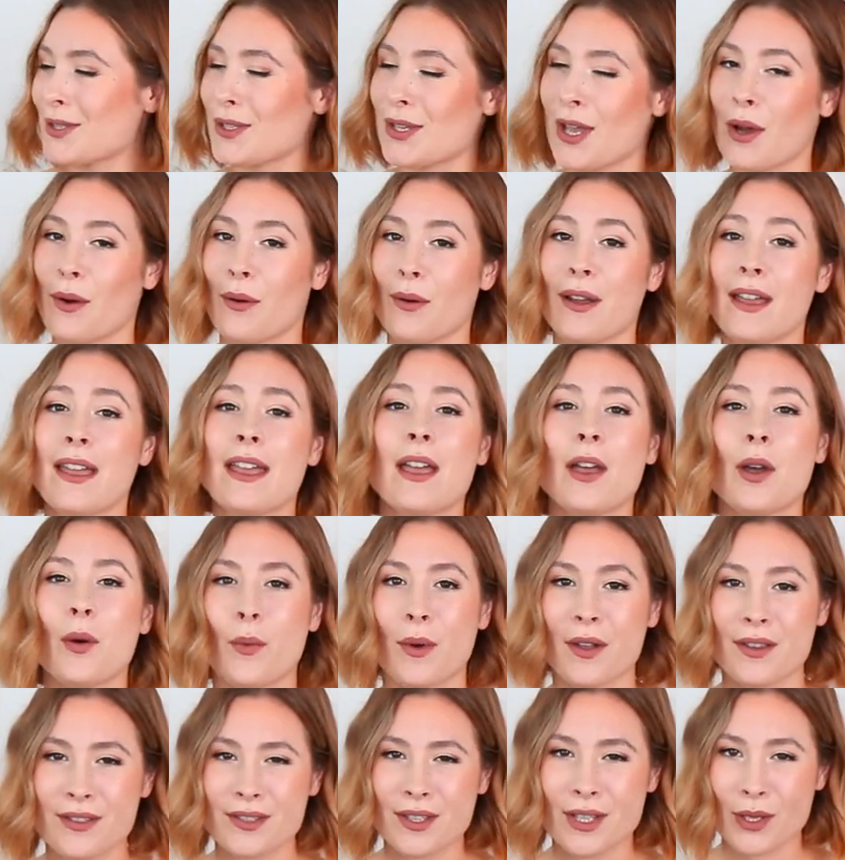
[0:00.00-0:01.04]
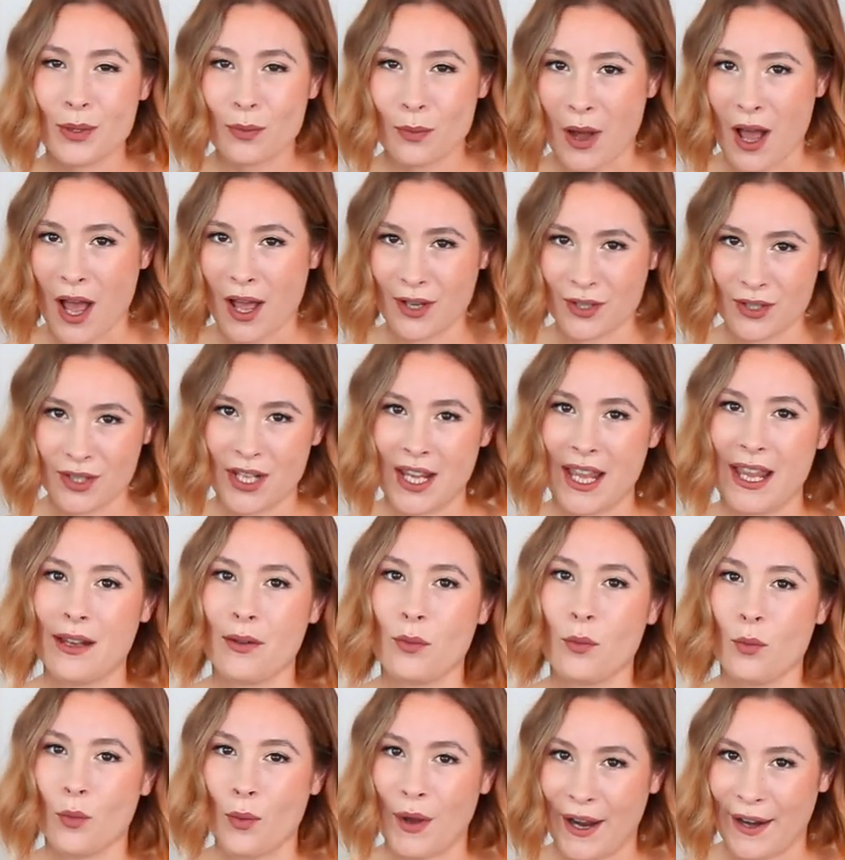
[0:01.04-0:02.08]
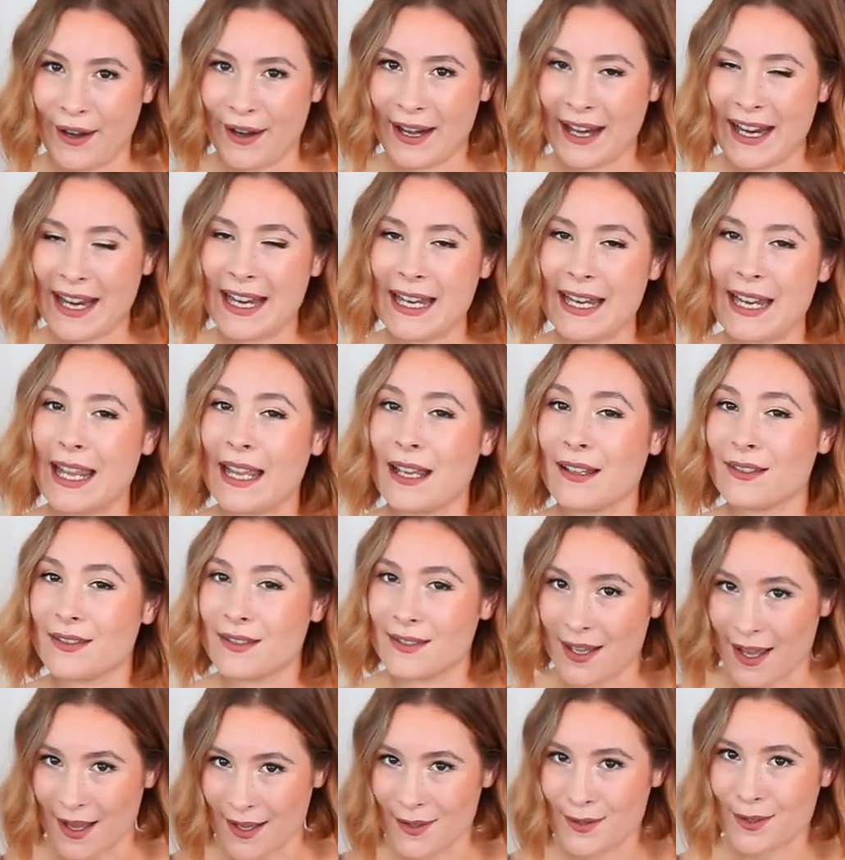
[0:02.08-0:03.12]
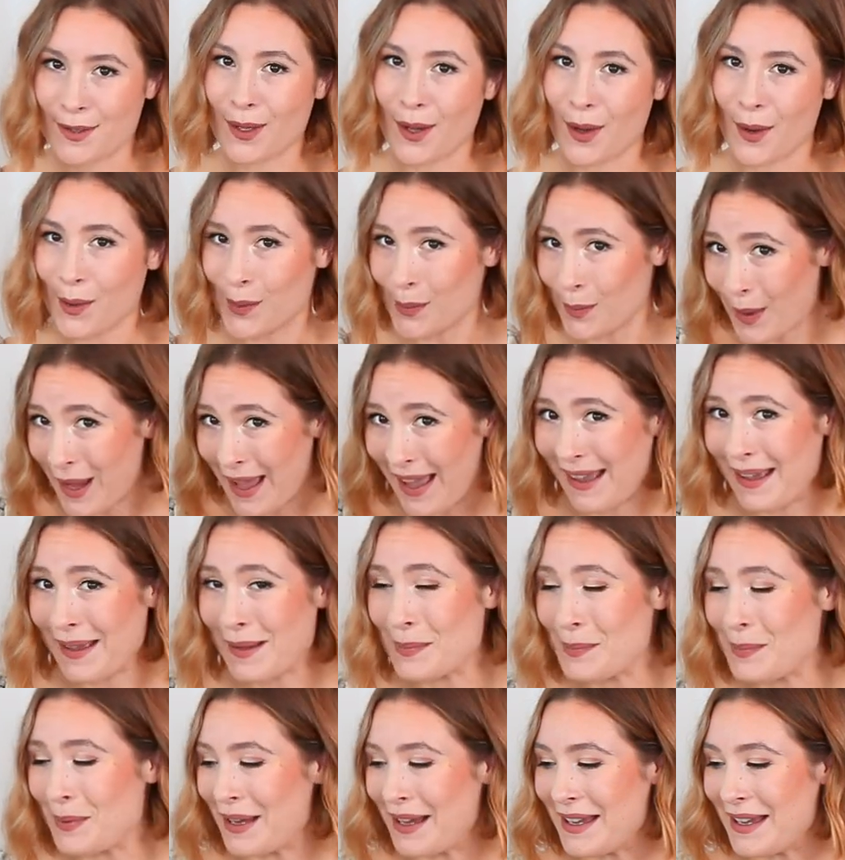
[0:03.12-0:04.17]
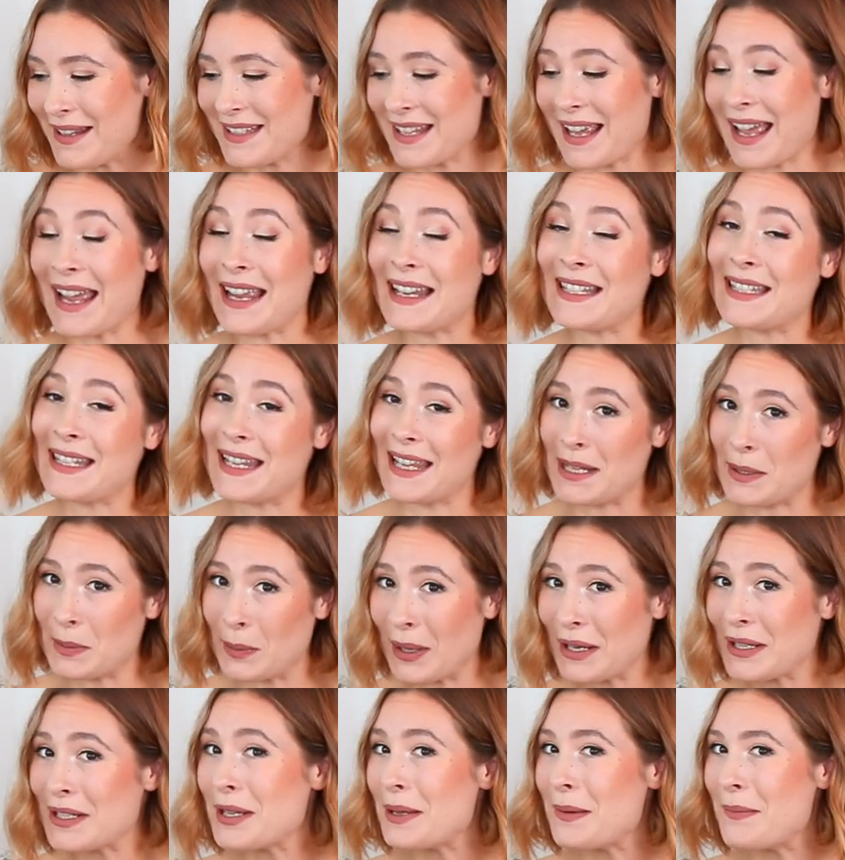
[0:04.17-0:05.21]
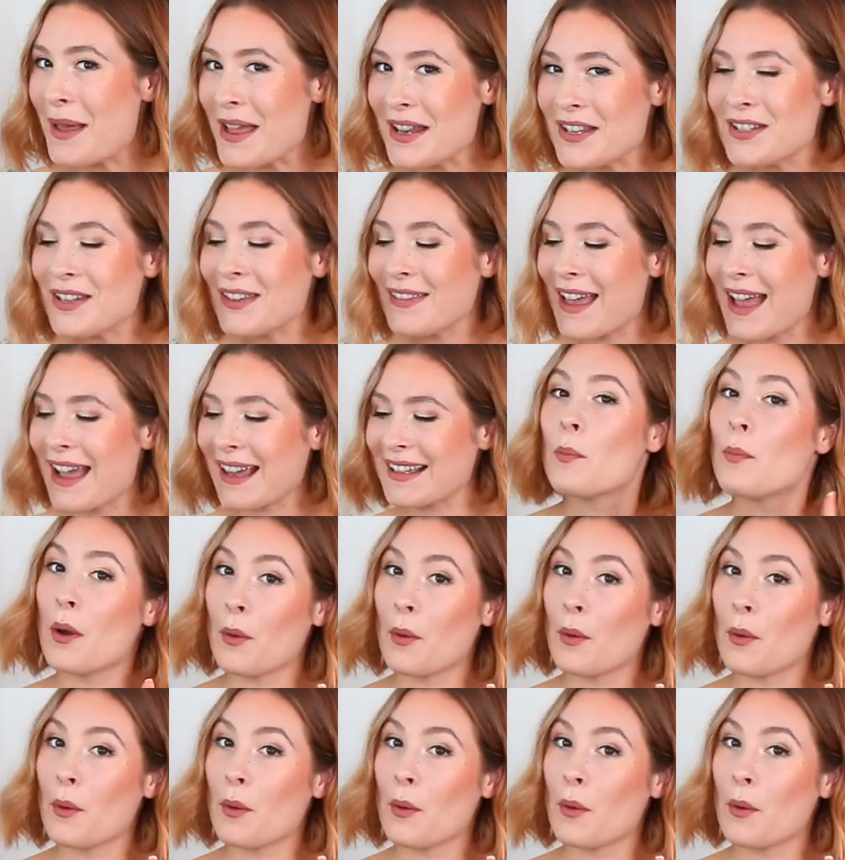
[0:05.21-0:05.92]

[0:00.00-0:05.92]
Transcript: So once you wash it and wear it, it does go away, but I did want to mention that.